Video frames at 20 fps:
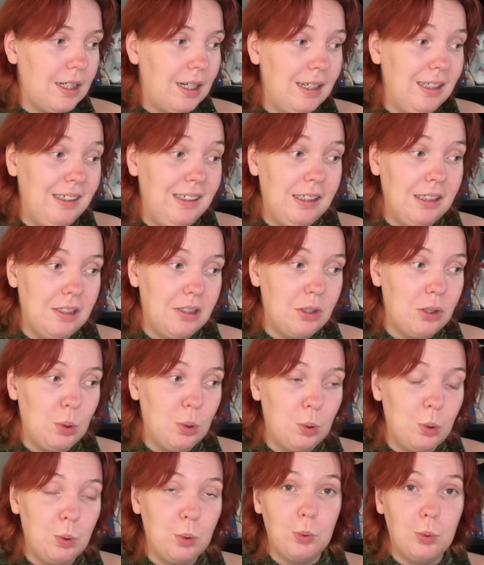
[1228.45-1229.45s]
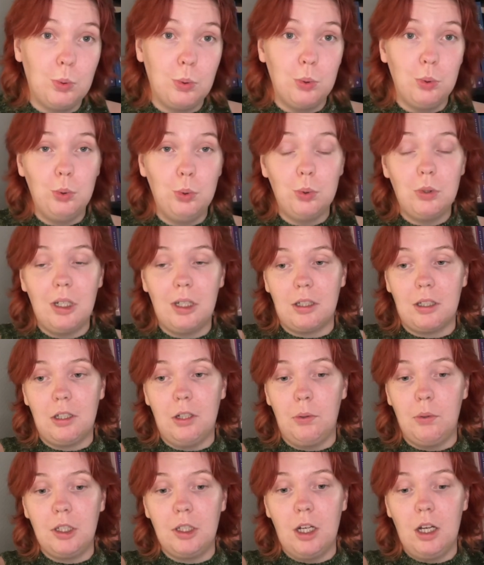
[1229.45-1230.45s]
I need to get
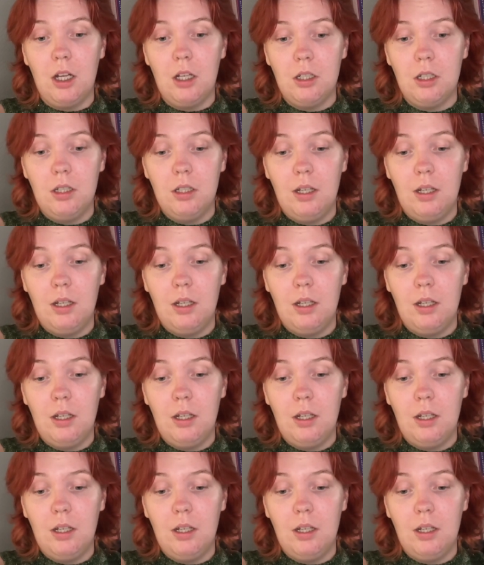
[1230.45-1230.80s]
going on,